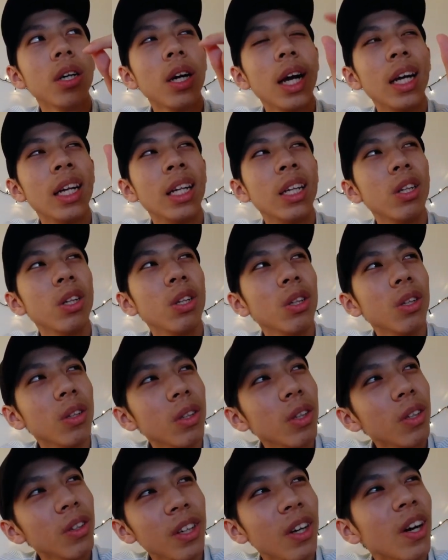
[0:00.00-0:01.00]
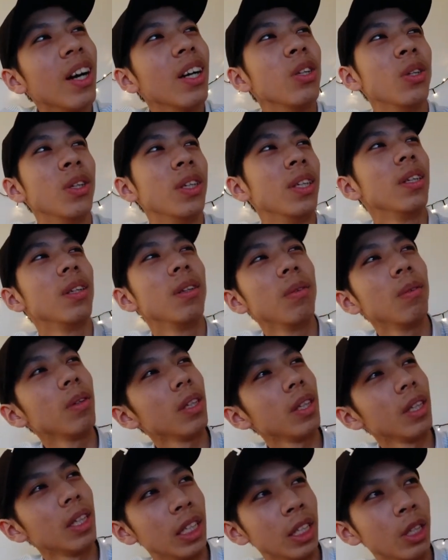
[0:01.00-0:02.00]
I don't know how to
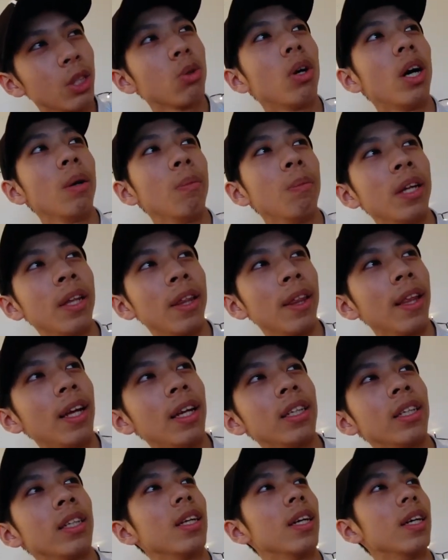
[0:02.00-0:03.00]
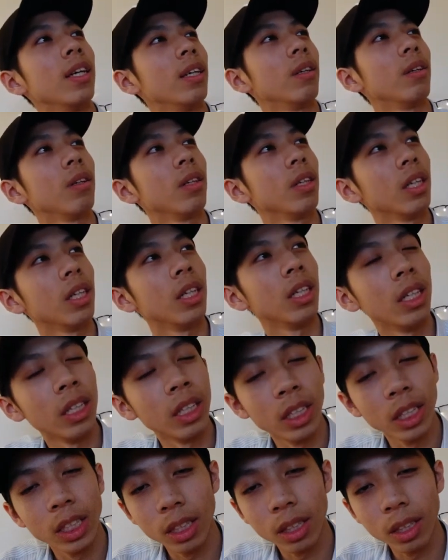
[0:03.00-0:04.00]
describe the things, like
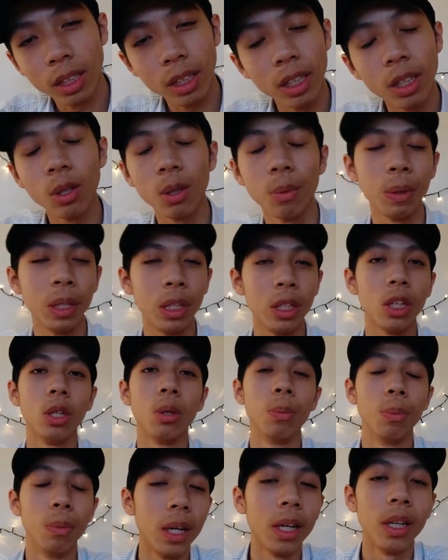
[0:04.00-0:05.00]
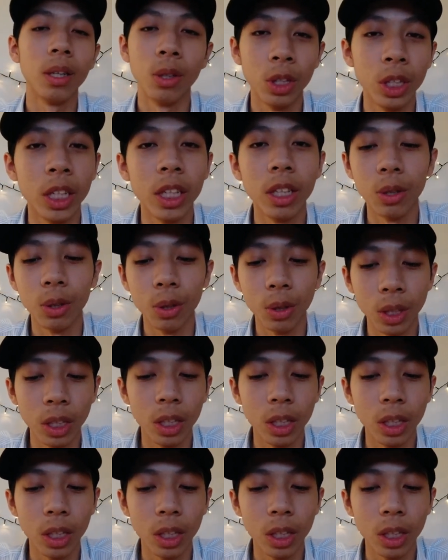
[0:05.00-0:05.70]
it'll be dope, I'll tell you.